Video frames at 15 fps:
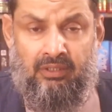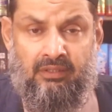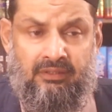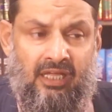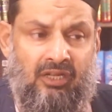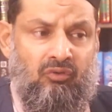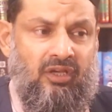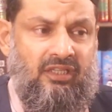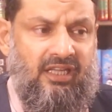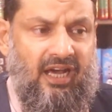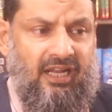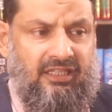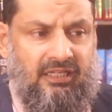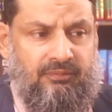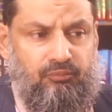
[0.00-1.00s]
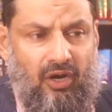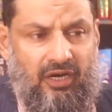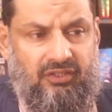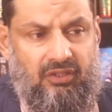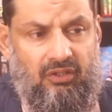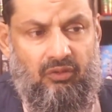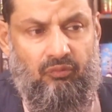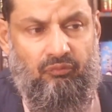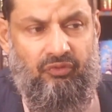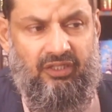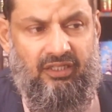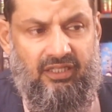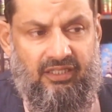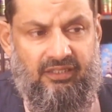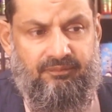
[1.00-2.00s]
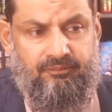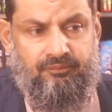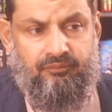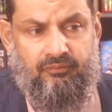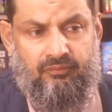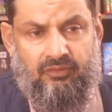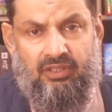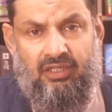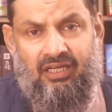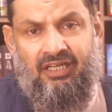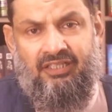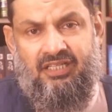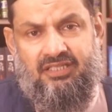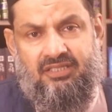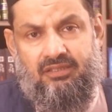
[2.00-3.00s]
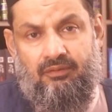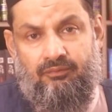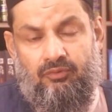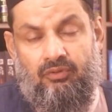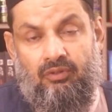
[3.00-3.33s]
Then okay, the another point we learn, it is